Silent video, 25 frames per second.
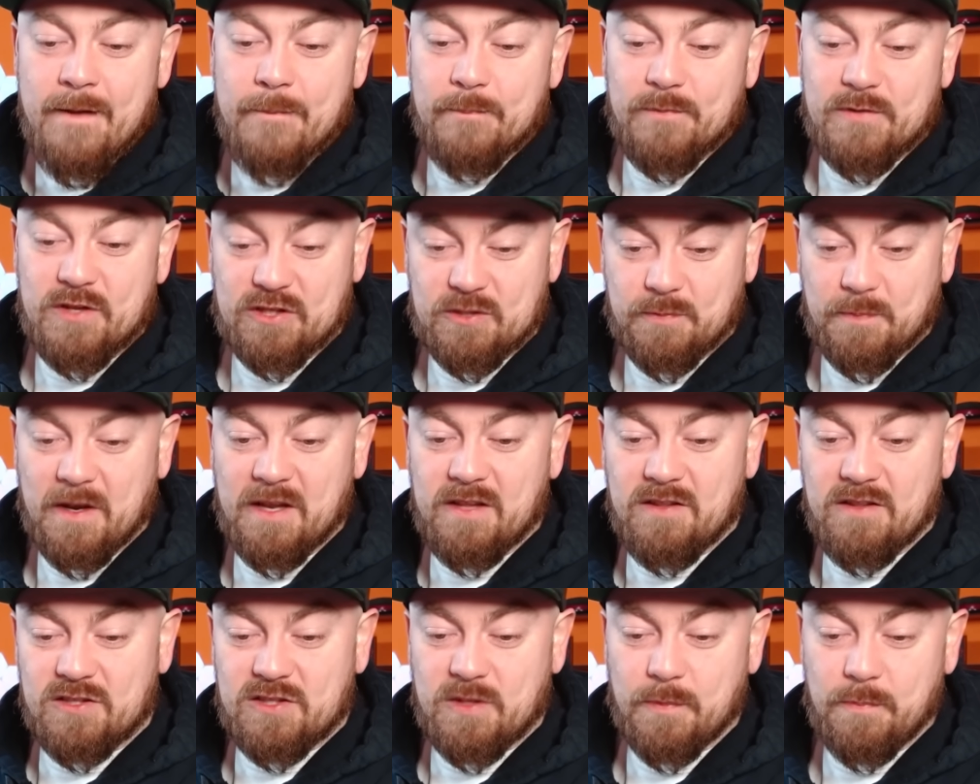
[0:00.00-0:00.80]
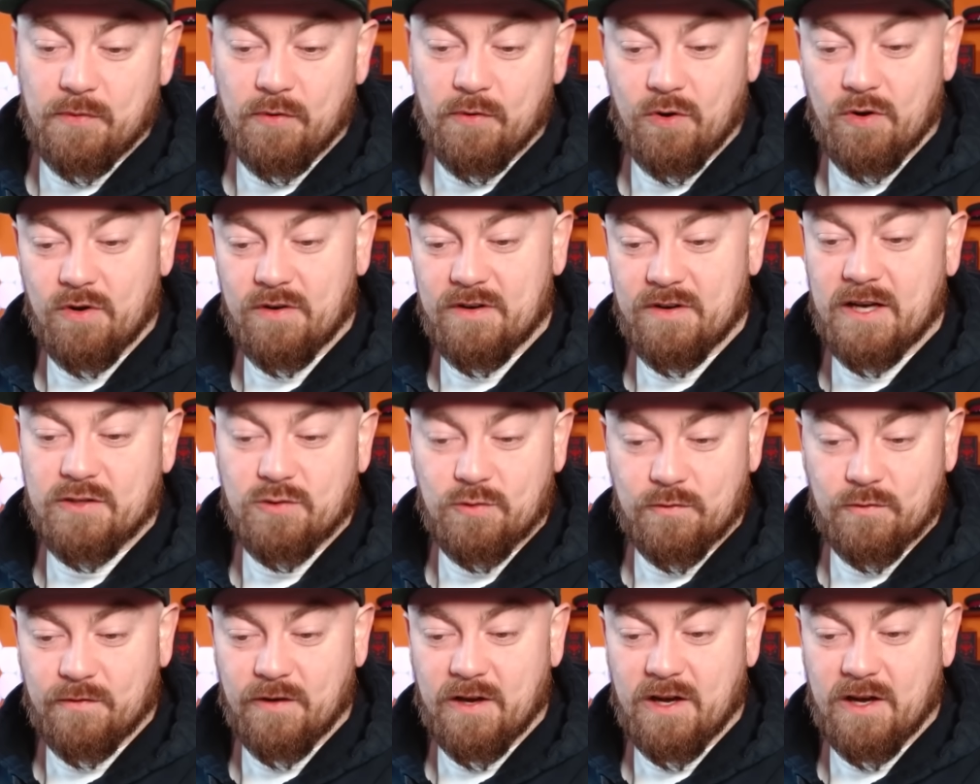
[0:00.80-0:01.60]
Despite the support,
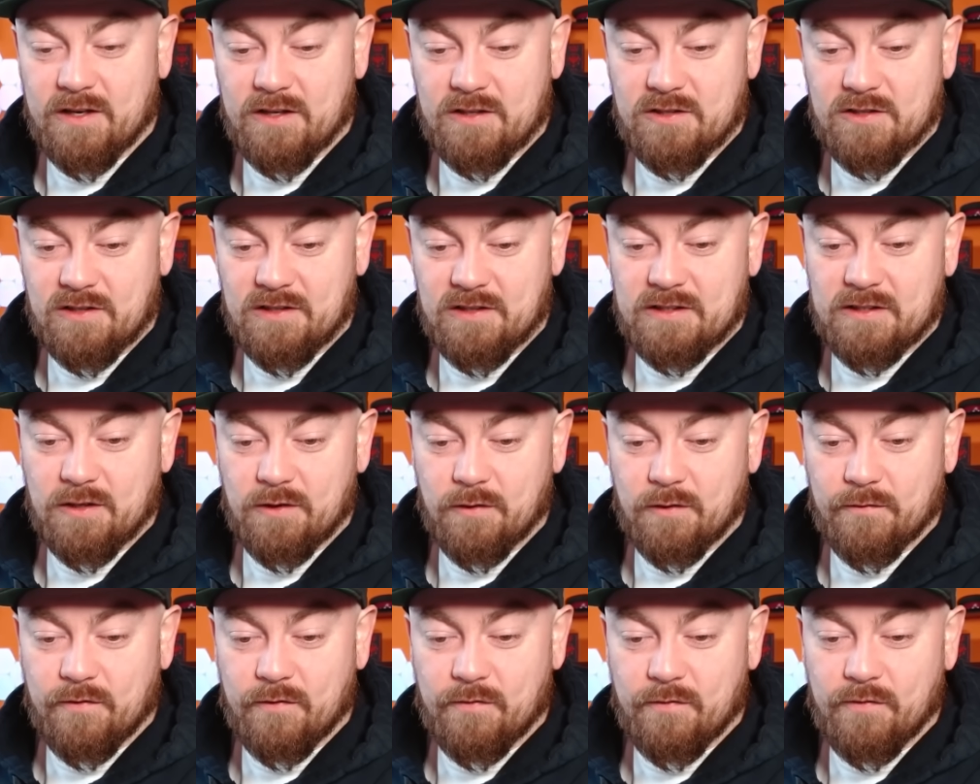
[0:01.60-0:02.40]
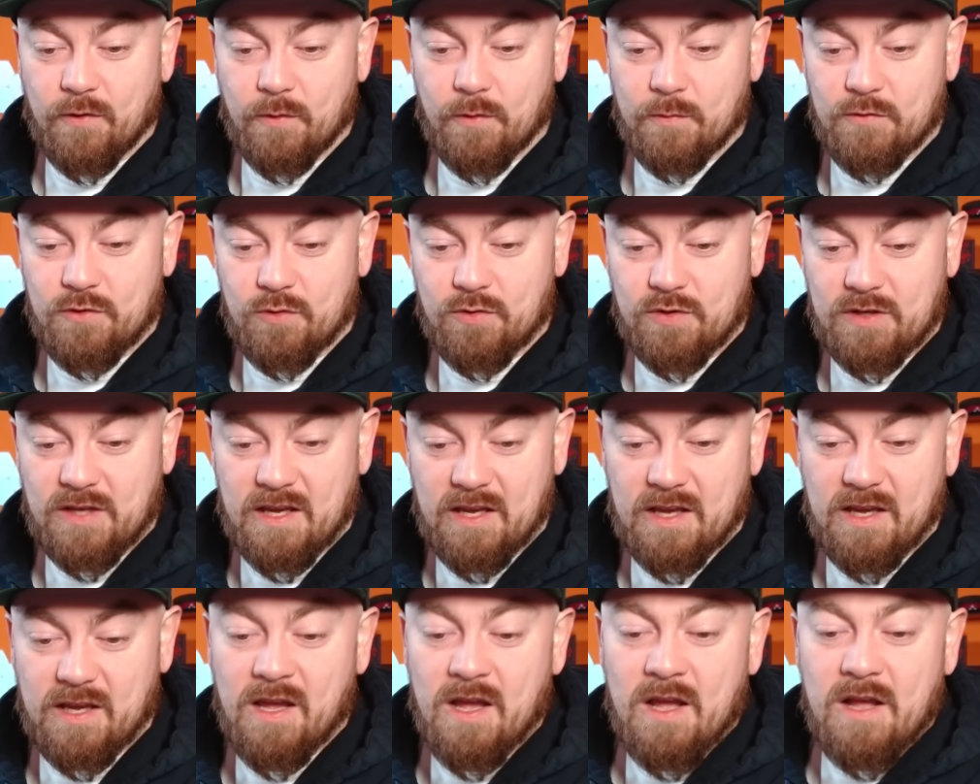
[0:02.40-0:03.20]
Nigel Farage, leader of Reform
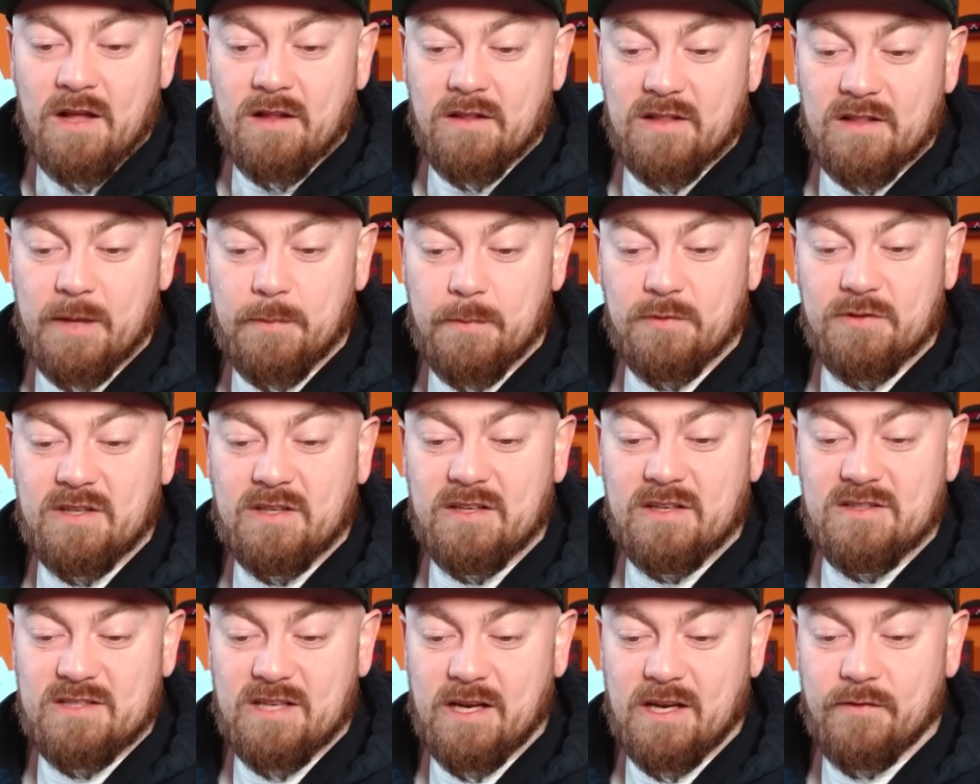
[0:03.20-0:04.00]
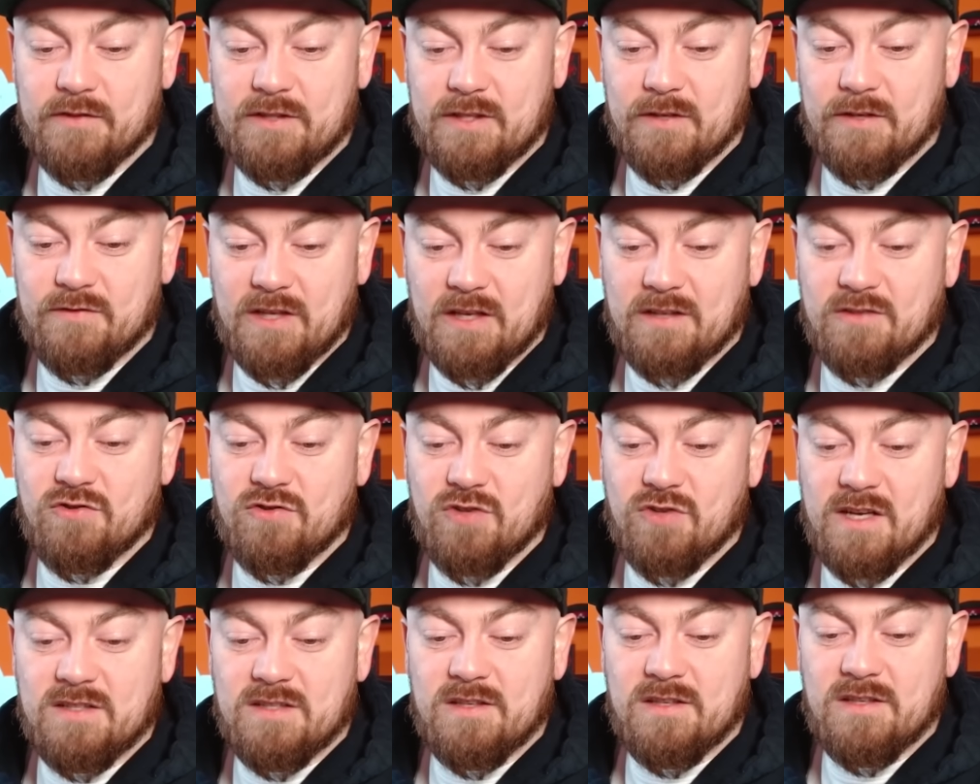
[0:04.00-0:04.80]
UK, labelled Conservatives'
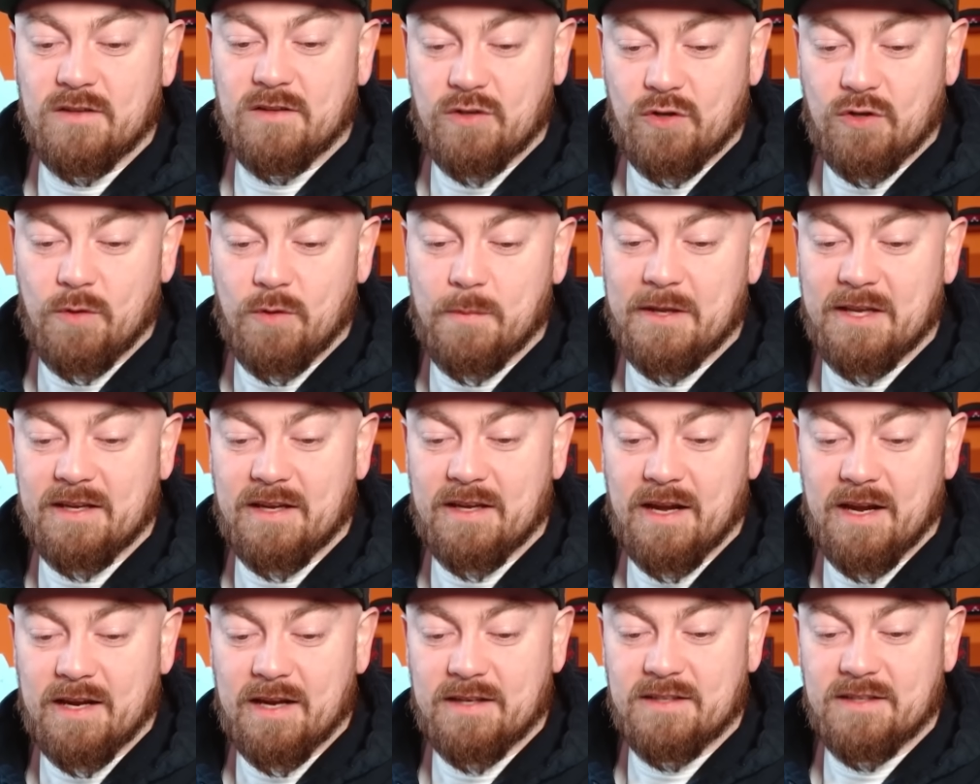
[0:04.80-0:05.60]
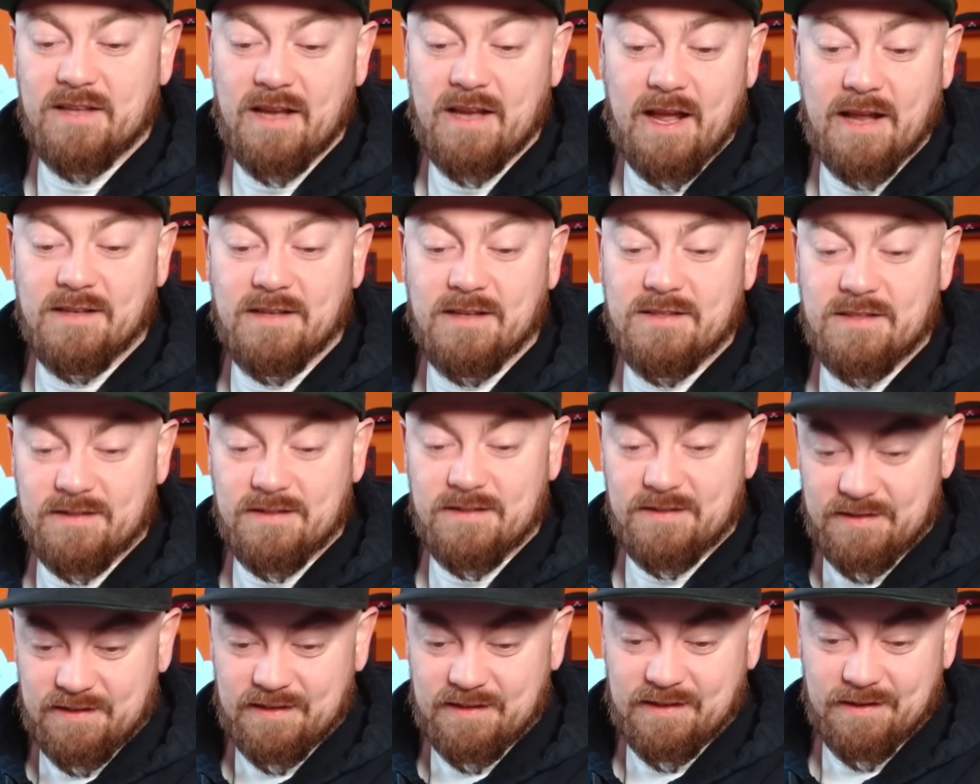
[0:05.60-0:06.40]
interest in the grooming gangs
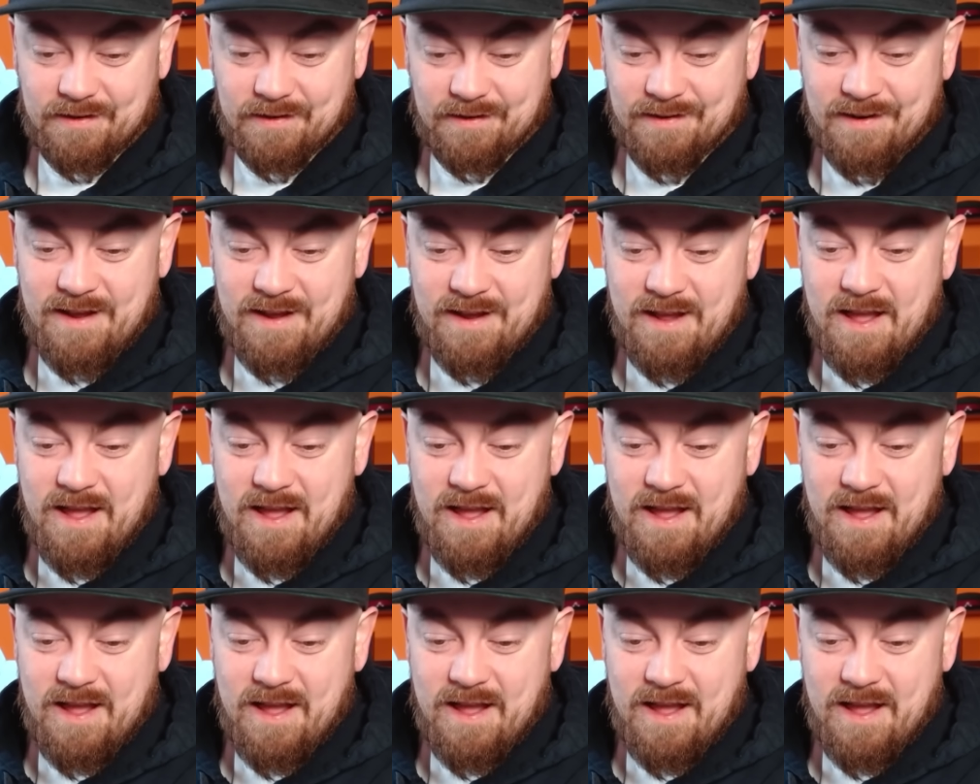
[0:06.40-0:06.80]
insincere.